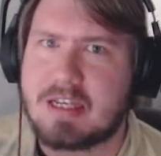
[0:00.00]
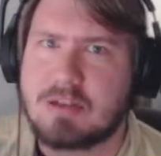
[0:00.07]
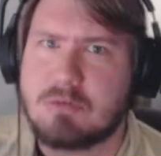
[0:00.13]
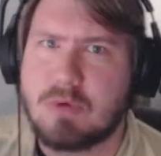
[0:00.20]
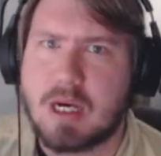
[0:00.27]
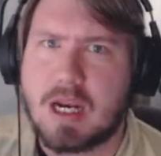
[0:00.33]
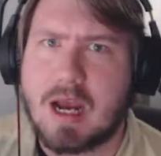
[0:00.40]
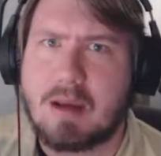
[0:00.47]

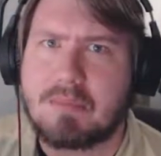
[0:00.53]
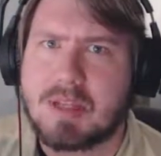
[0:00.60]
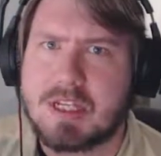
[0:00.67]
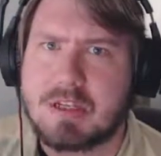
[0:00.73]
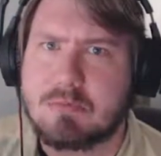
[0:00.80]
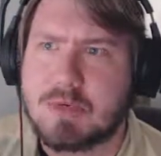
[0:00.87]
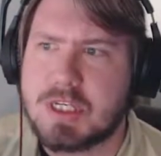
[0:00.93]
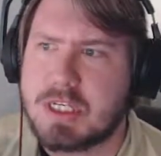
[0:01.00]
to
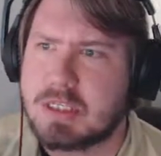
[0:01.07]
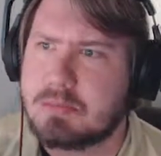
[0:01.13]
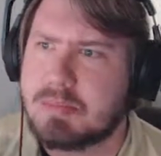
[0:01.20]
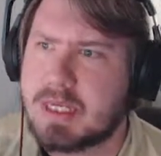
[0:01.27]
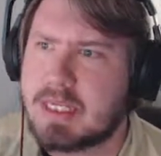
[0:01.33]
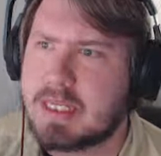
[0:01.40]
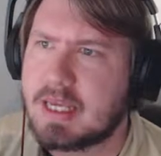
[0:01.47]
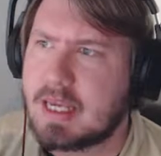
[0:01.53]
accomplish which is
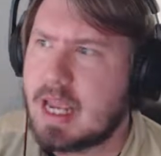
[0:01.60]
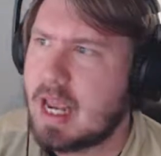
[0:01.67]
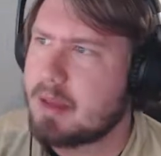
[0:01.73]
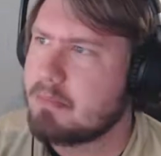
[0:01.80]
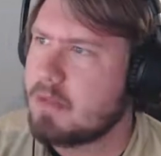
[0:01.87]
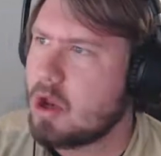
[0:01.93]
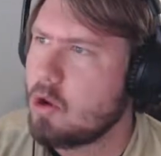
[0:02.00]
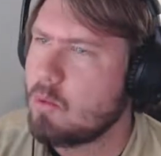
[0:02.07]
beat the
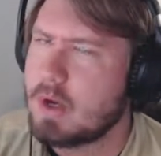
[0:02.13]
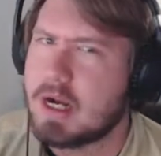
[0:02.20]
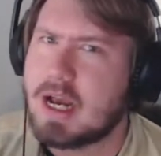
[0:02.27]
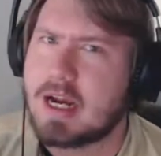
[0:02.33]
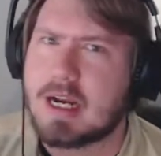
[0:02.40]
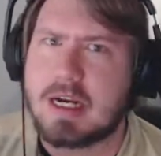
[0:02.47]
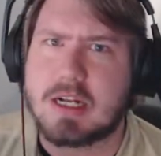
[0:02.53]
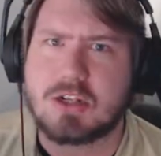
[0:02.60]
game. No we're
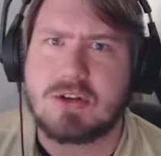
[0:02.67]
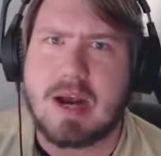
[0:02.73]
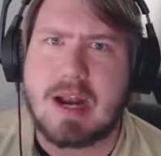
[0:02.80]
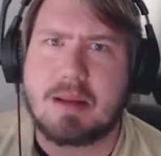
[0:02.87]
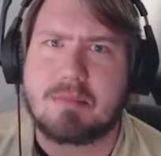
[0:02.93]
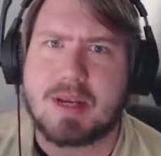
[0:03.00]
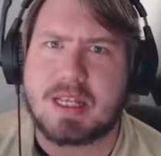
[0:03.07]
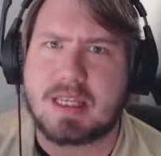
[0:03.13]
not going to try
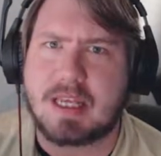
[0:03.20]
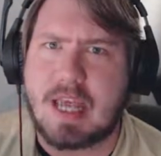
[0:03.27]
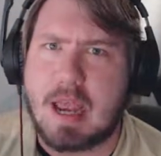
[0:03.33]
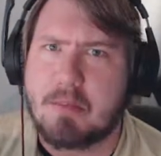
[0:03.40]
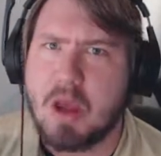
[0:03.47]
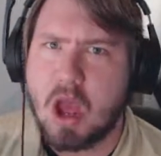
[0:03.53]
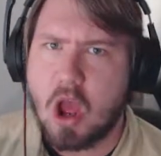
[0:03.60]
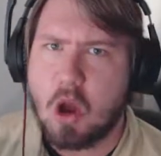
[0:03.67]
to beat the game.